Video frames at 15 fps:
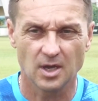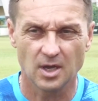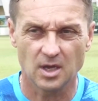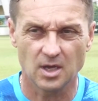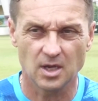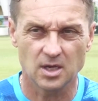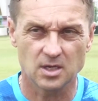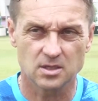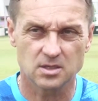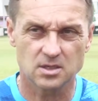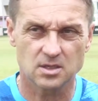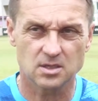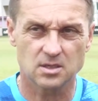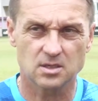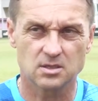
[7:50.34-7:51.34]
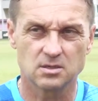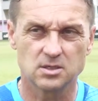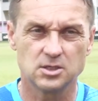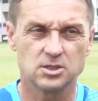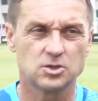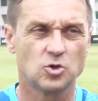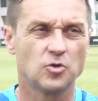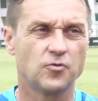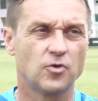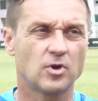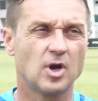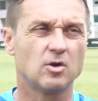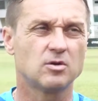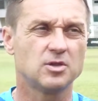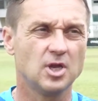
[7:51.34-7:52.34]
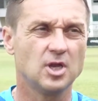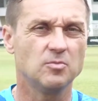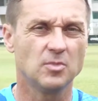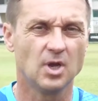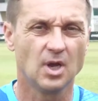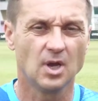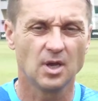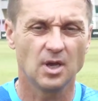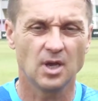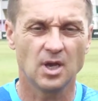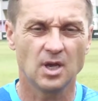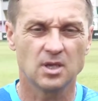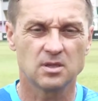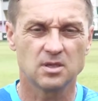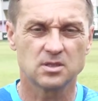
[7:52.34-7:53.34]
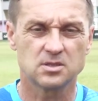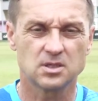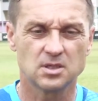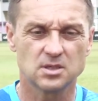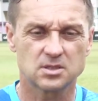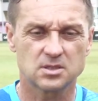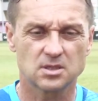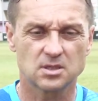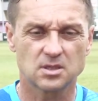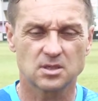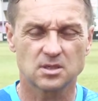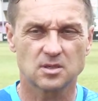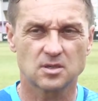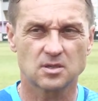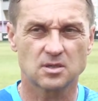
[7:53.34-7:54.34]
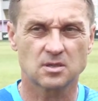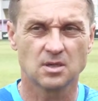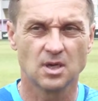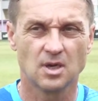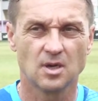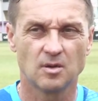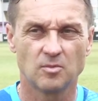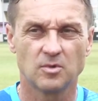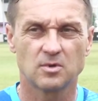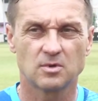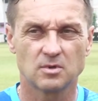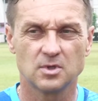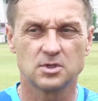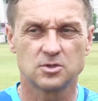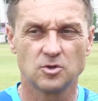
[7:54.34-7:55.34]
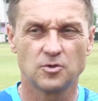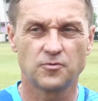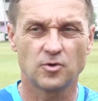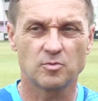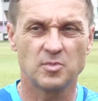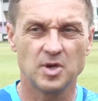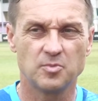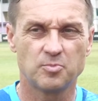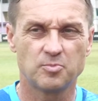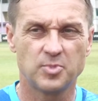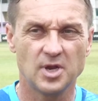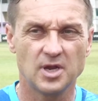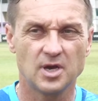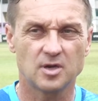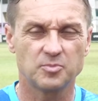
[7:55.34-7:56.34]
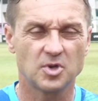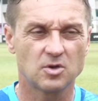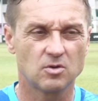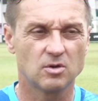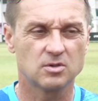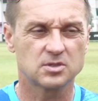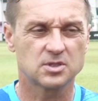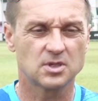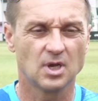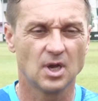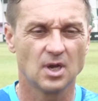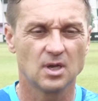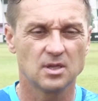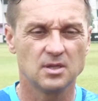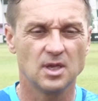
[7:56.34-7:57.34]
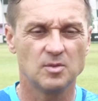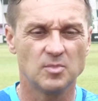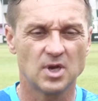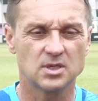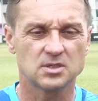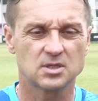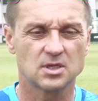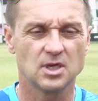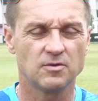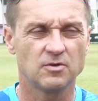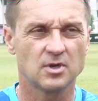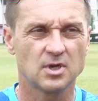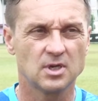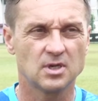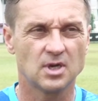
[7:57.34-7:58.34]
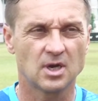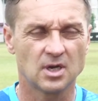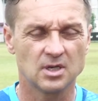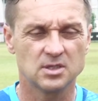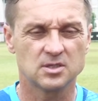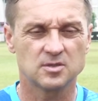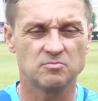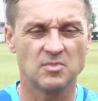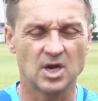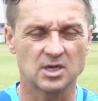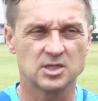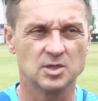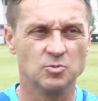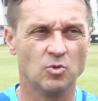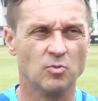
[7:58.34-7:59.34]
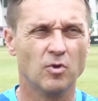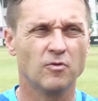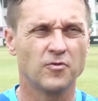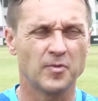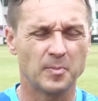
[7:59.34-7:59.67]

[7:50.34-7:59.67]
And this is good for our team, and this is good for my player, because they must give his maximum of